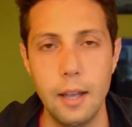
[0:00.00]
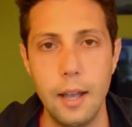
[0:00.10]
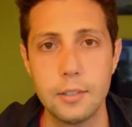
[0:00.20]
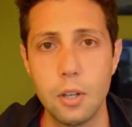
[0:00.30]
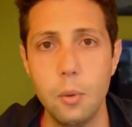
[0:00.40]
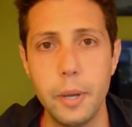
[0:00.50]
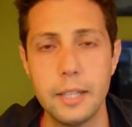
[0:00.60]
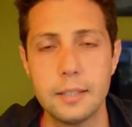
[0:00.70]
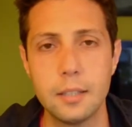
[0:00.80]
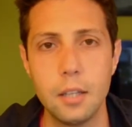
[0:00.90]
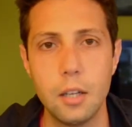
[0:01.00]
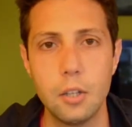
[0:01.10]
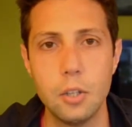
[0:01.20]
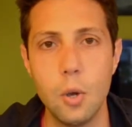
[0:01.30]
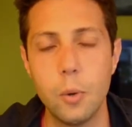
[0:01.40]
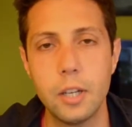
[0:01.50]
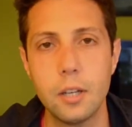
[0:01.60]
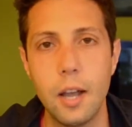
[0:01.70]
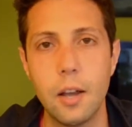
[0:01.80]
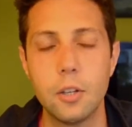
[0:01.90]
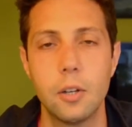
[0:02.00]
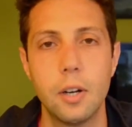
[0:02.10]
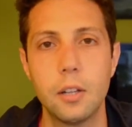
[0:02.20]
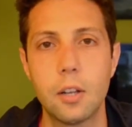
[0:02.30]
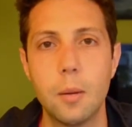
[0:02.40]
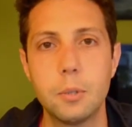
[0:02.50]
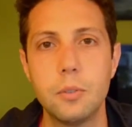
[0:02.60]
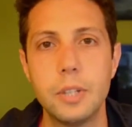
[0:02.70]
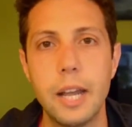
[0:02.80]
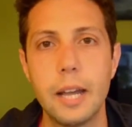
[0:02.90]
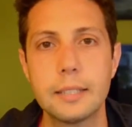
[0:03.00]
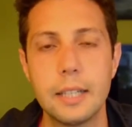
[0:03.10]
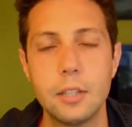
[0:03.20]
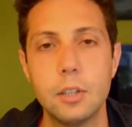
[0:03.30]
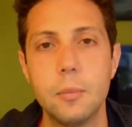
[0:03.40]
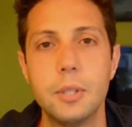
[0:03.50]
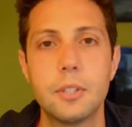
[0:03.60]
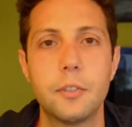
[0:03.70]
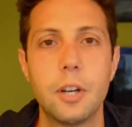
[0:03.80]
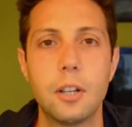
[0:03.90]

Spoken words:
As always, knowing how your helicopter reacts and the limits of your